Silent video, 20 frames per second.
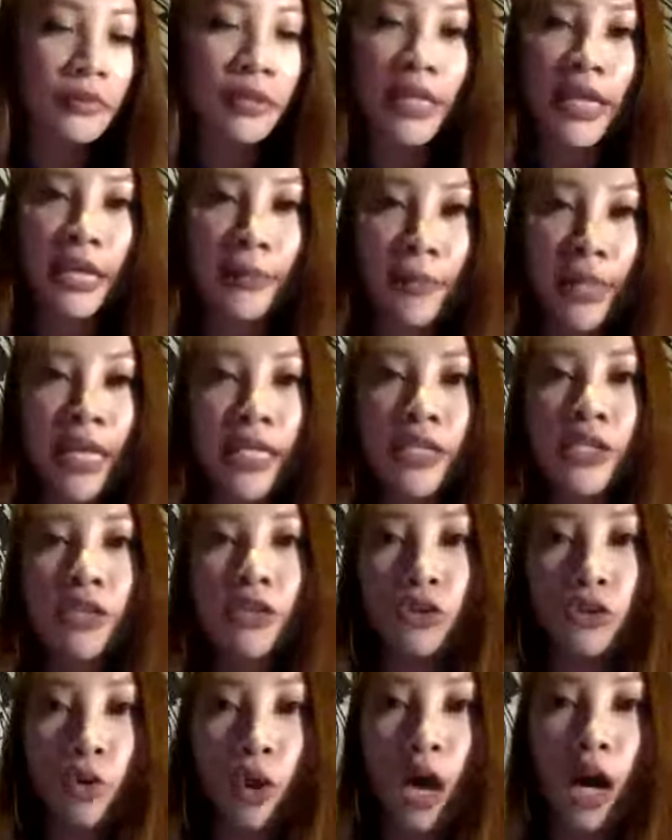it means
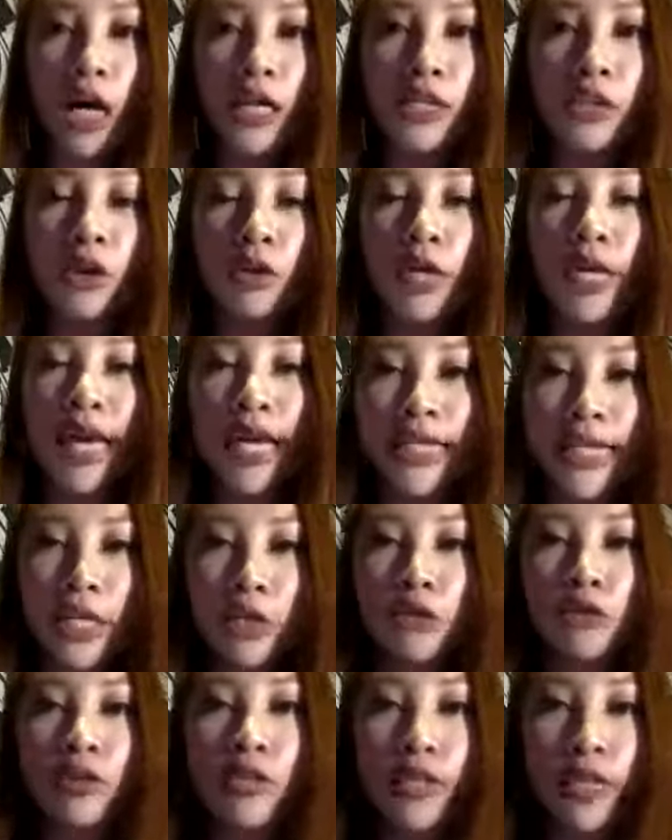you are slowly getting
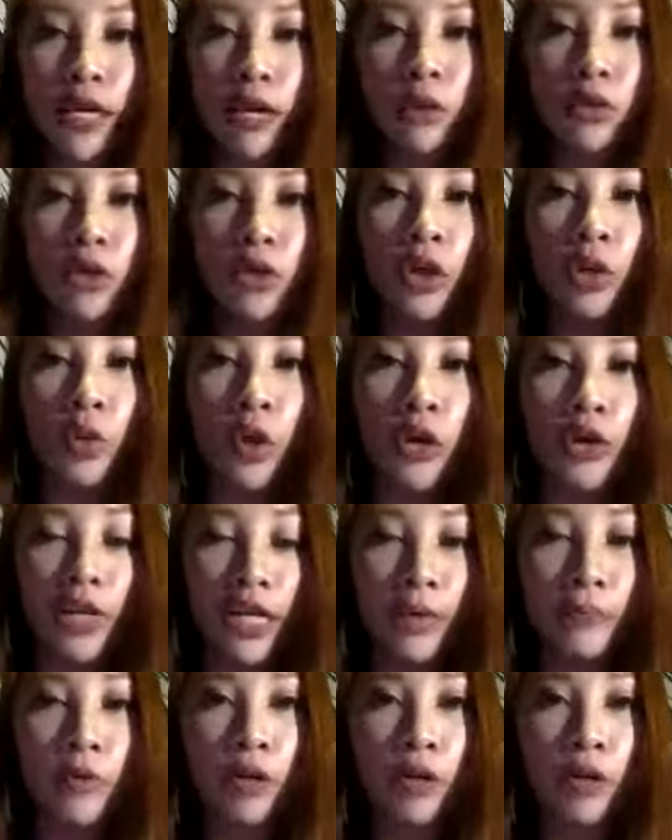used to the to the work already.